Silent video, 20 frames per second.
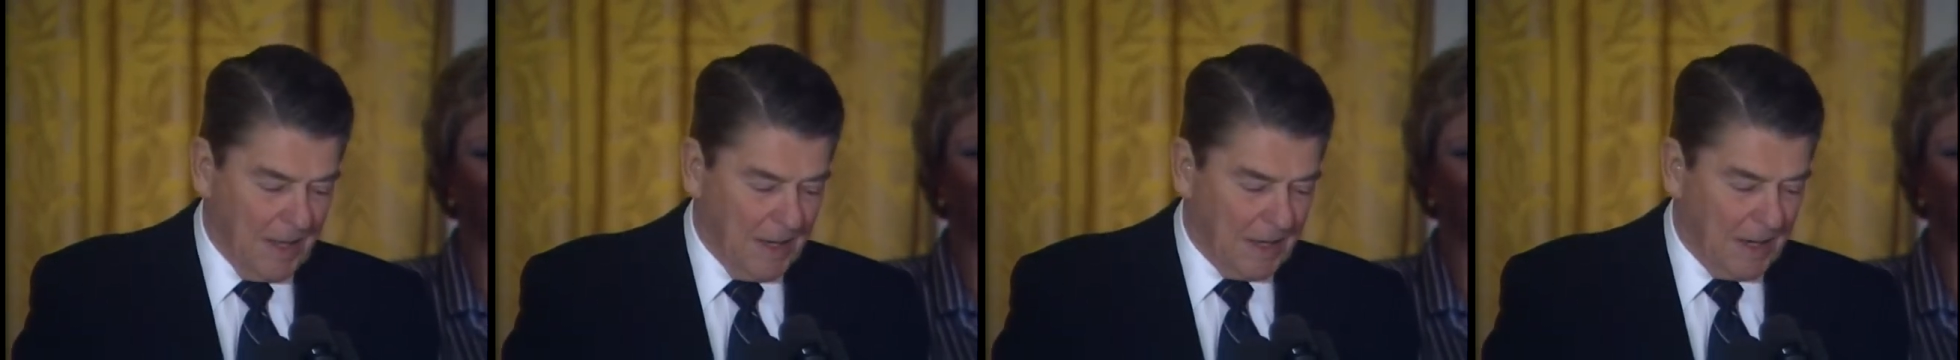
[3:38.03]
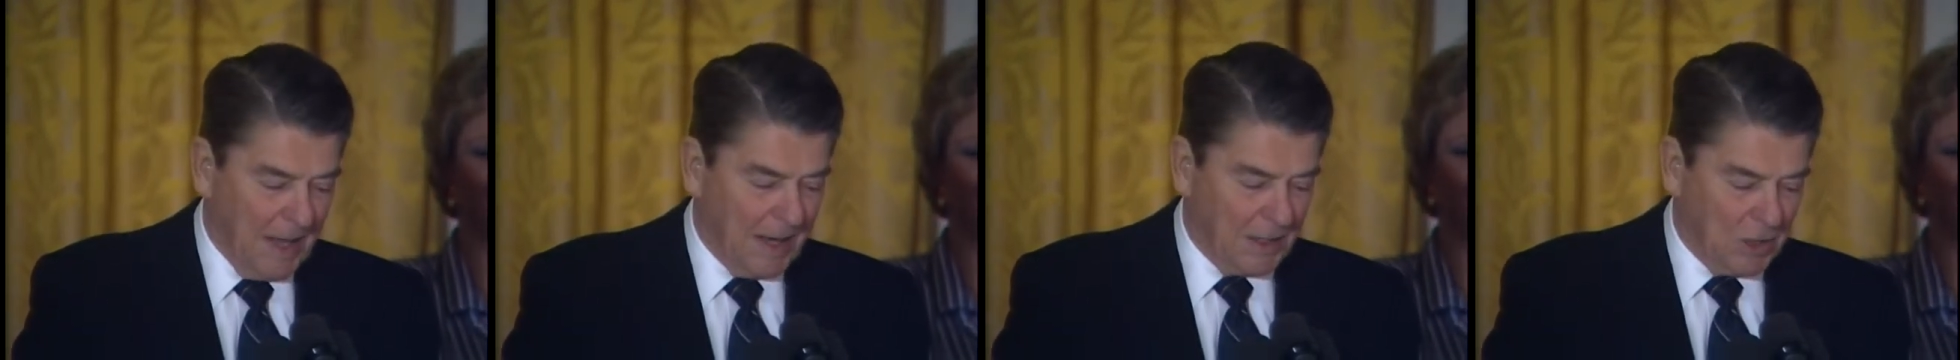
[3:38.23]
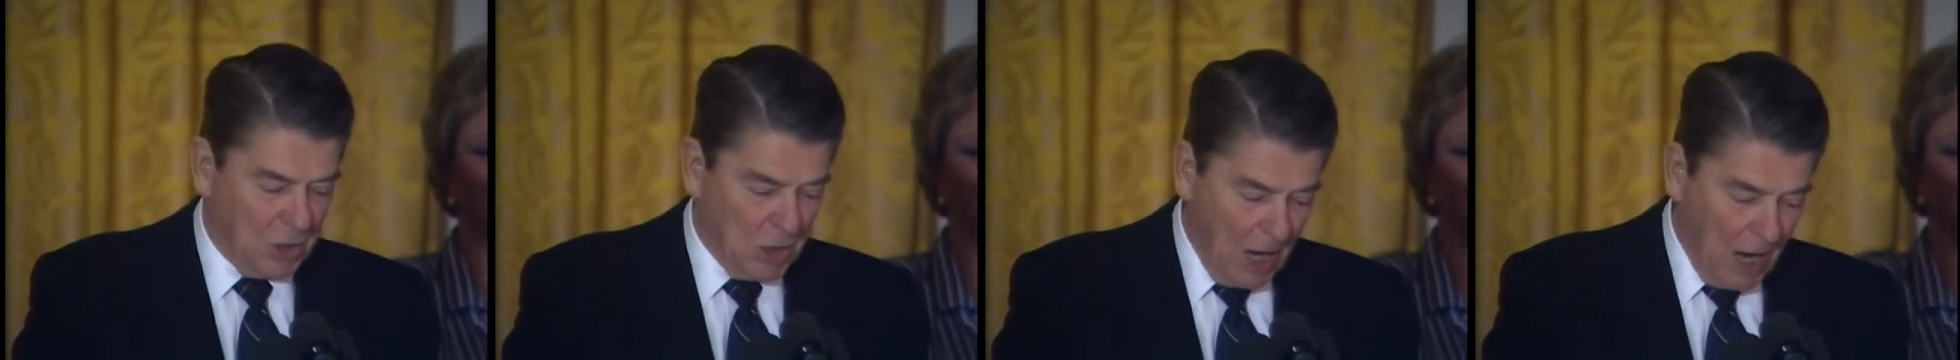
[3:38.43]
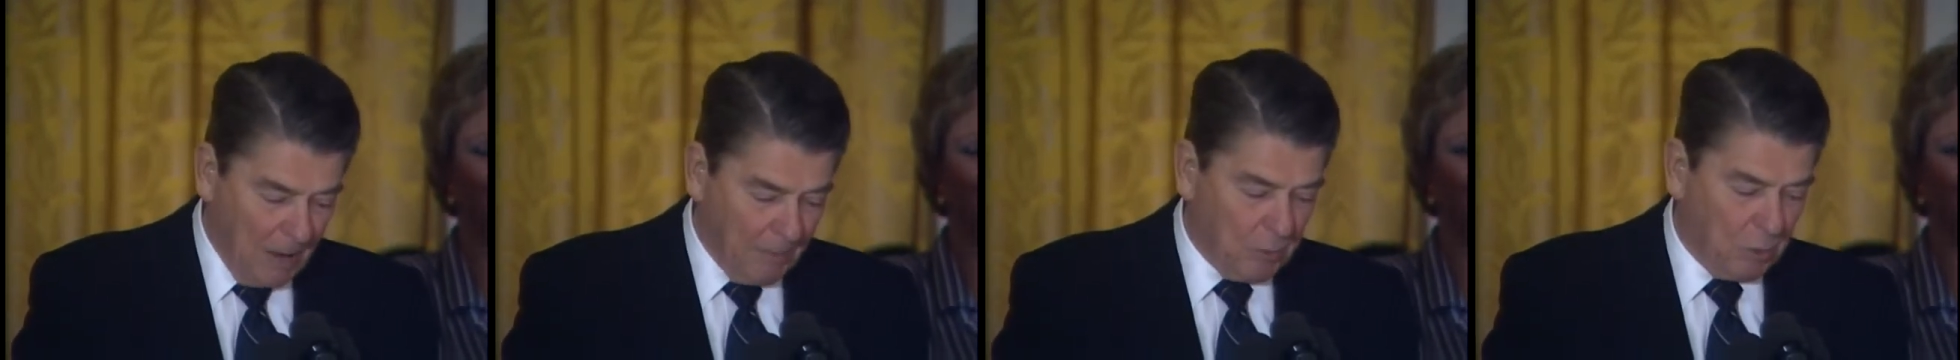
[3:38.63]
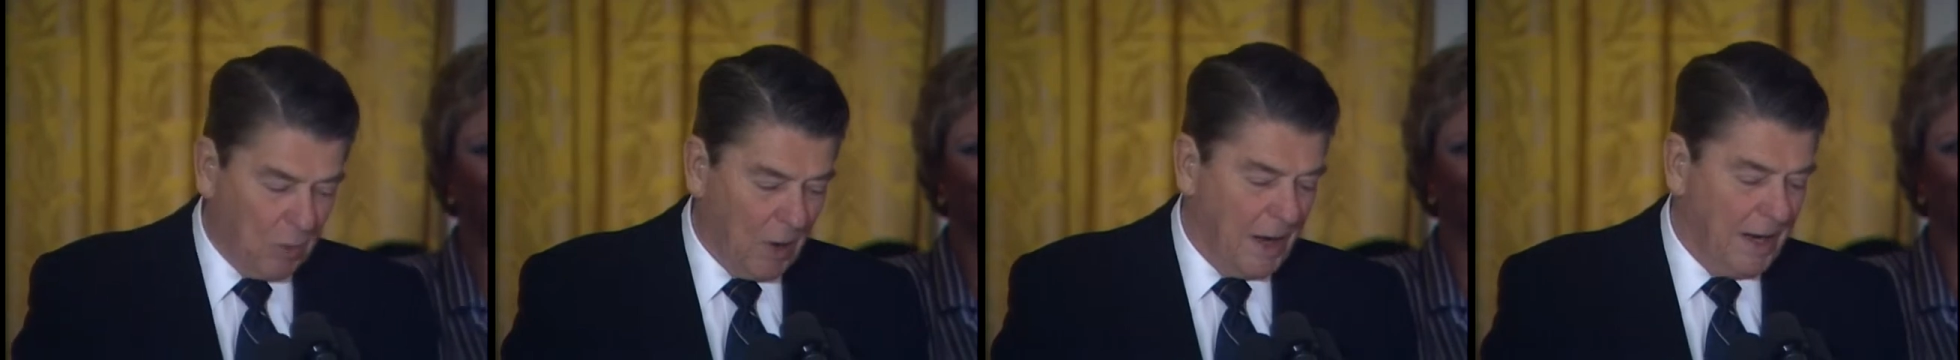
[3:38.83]
like
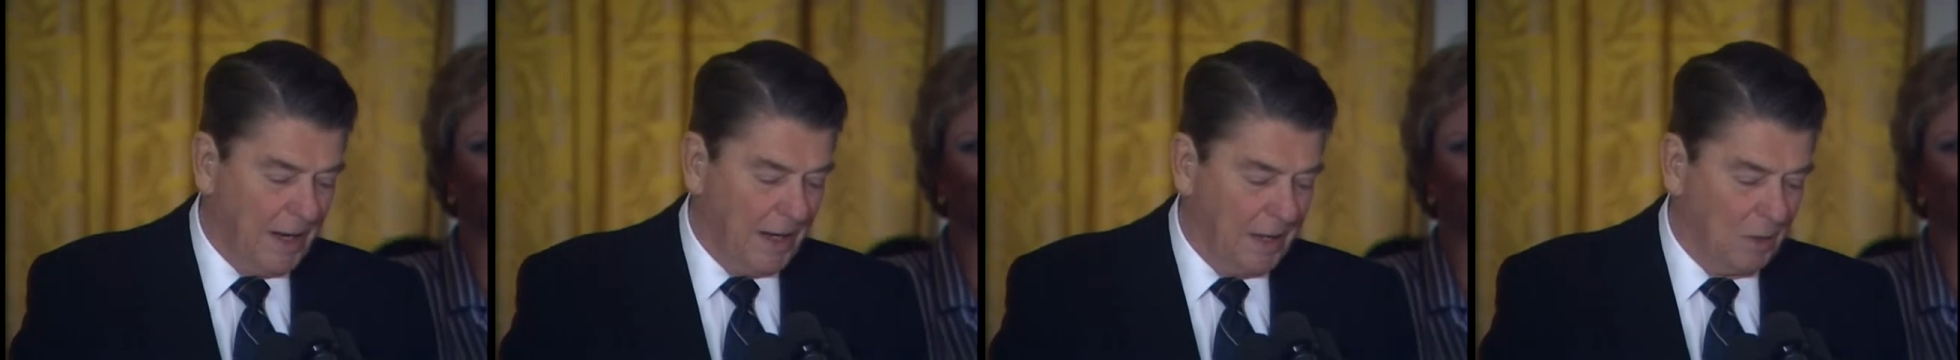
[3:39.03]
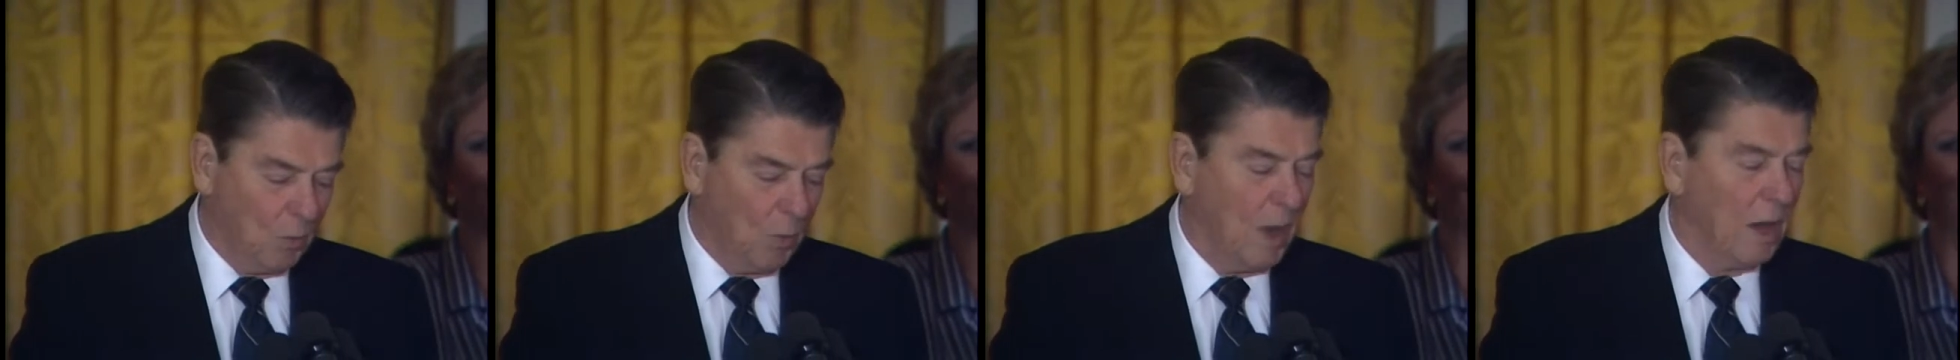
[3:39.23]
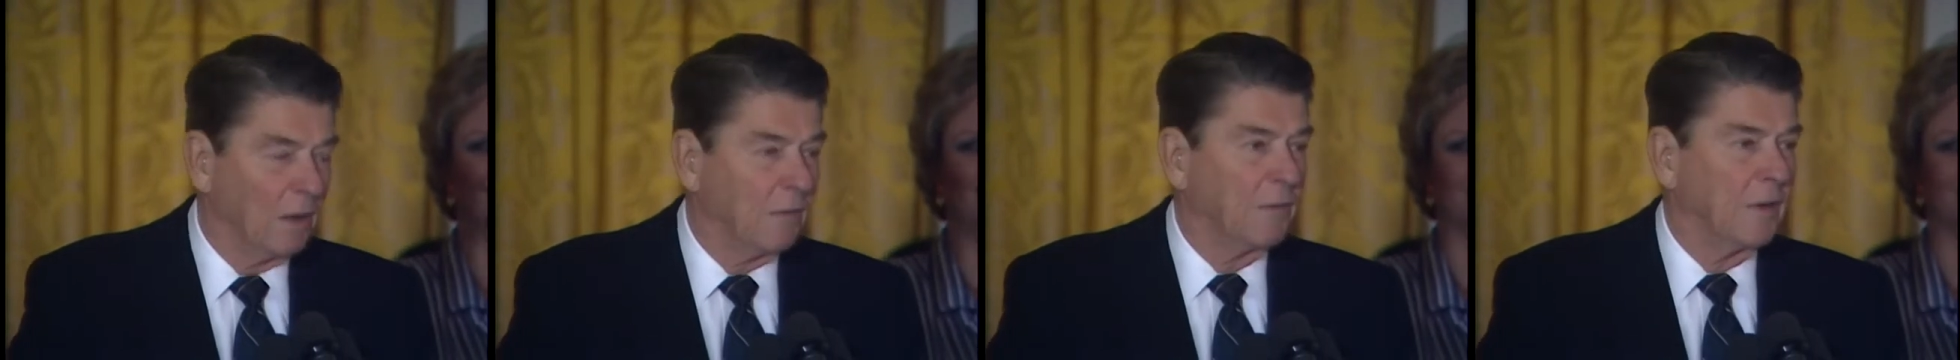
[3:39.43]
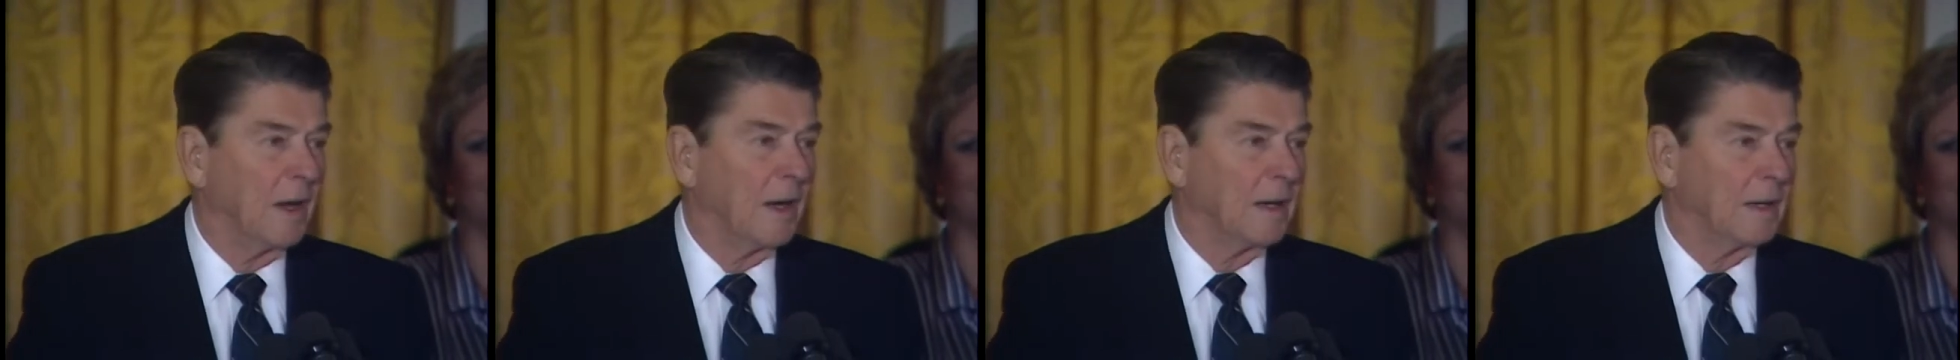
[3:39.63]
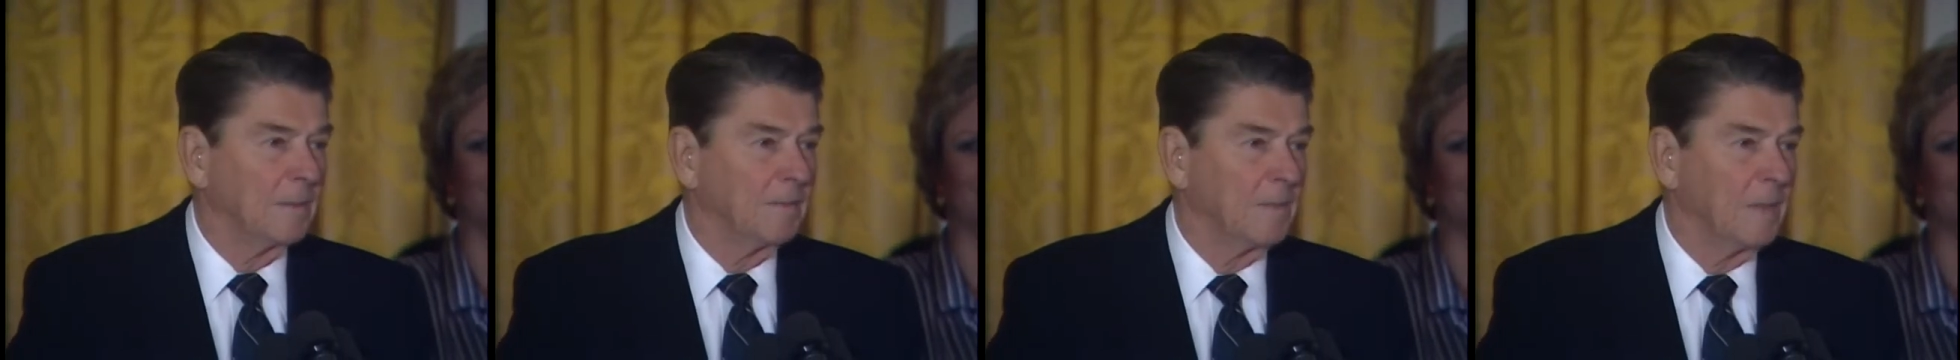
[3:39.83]
job training and
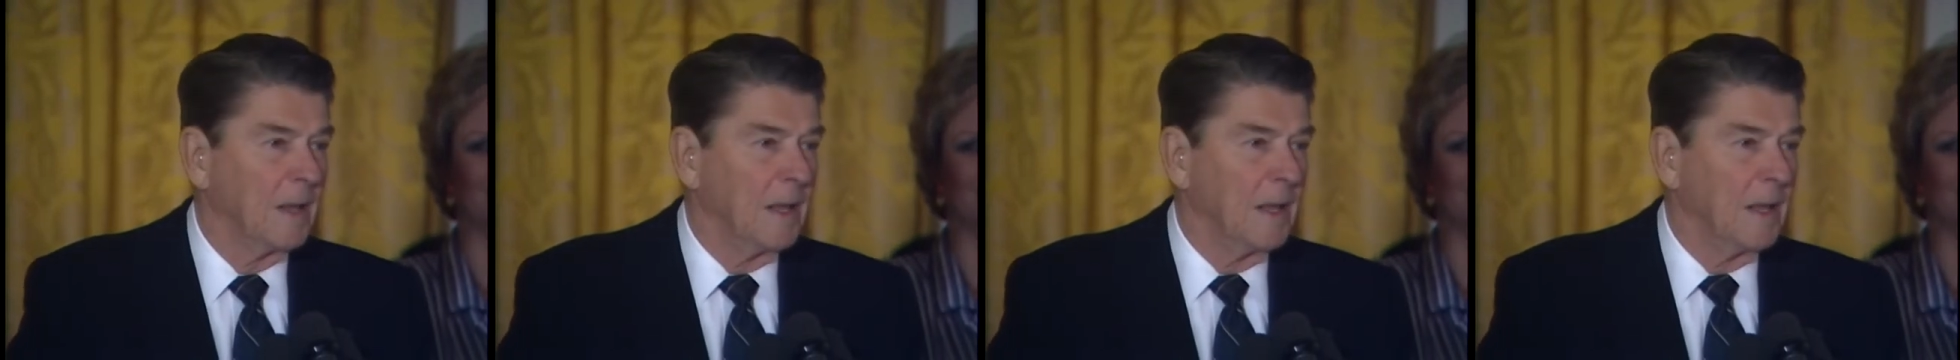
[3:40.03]
welfare,